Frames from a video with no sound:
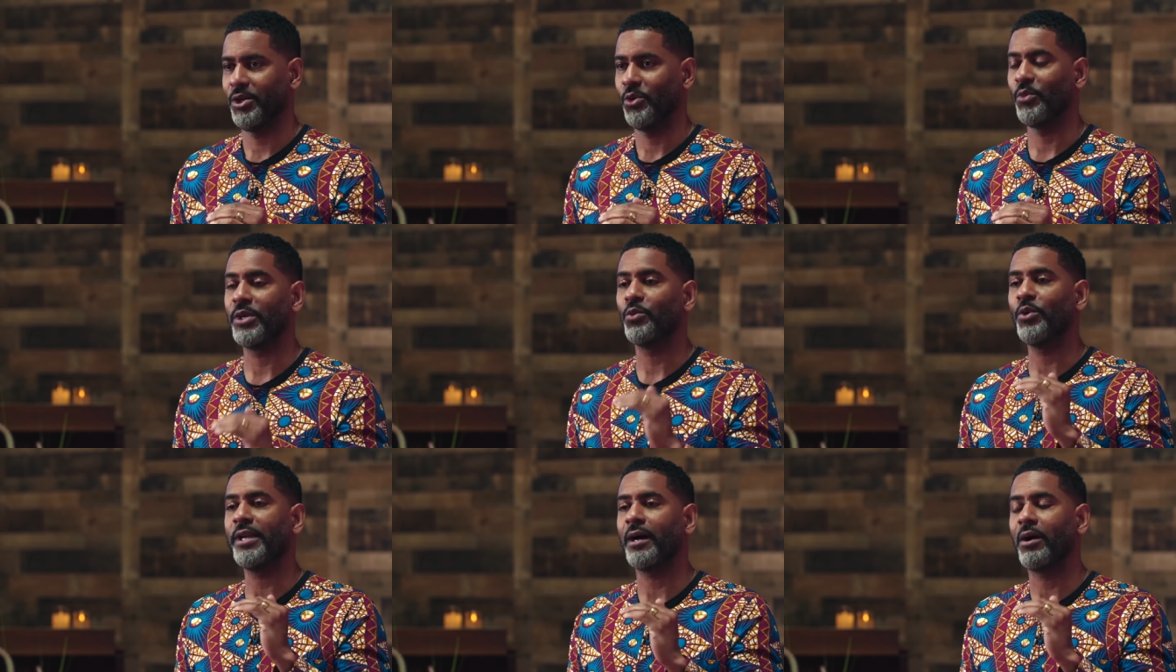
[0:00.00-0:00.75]
when
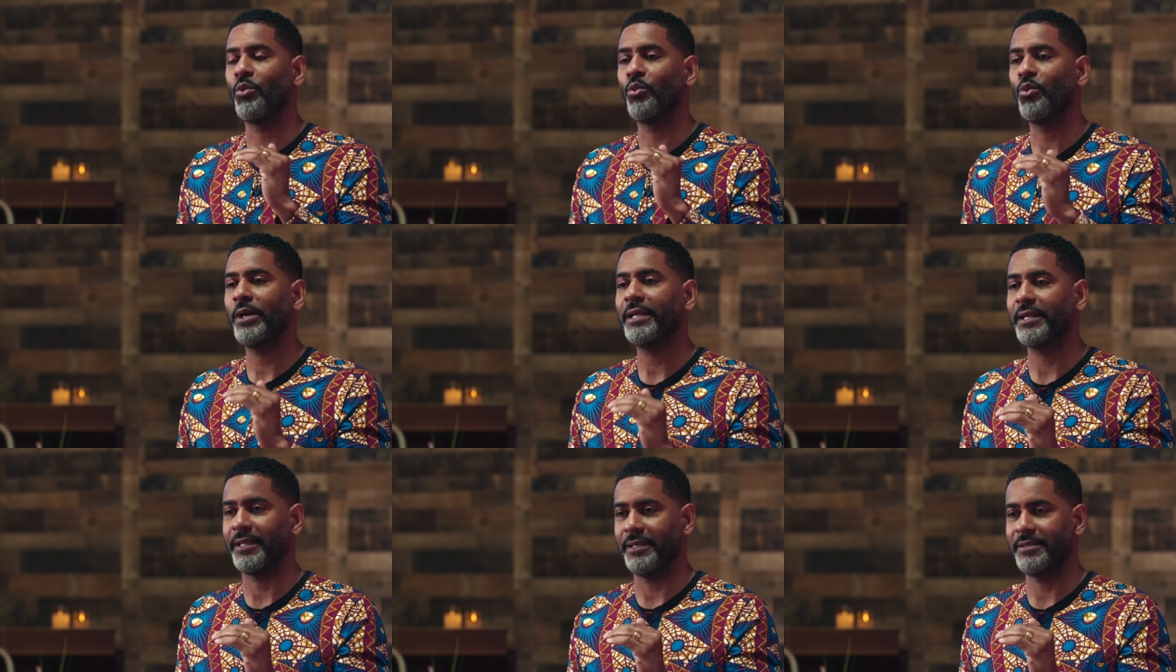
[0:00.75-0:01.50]
we are
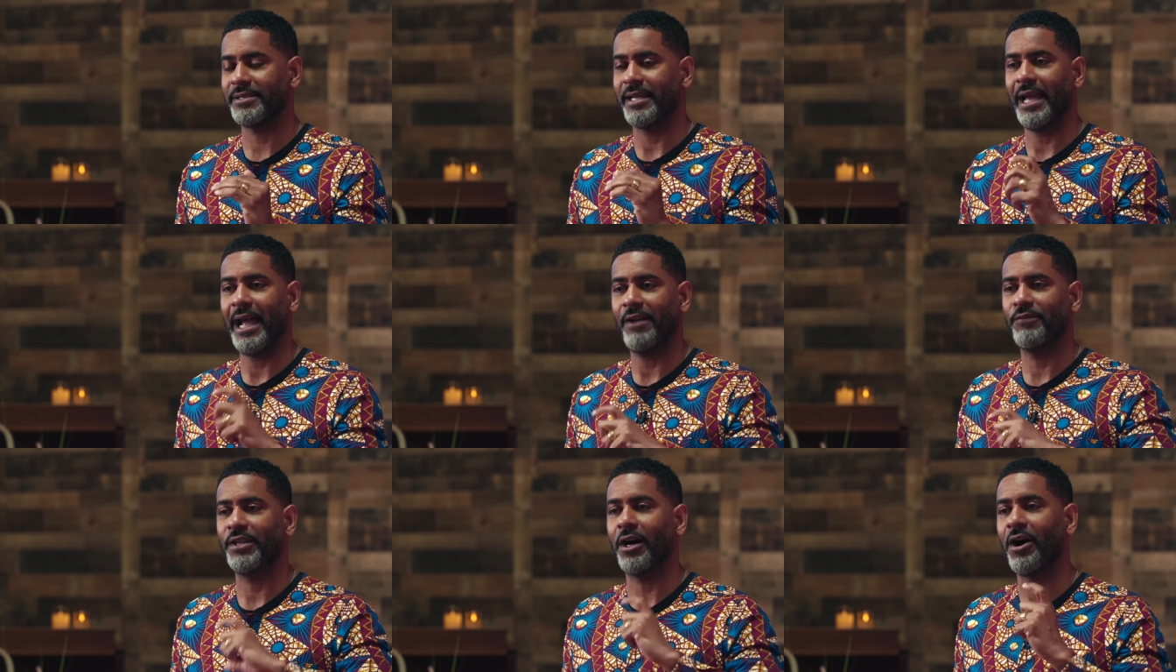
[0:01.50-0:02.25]
willing to have the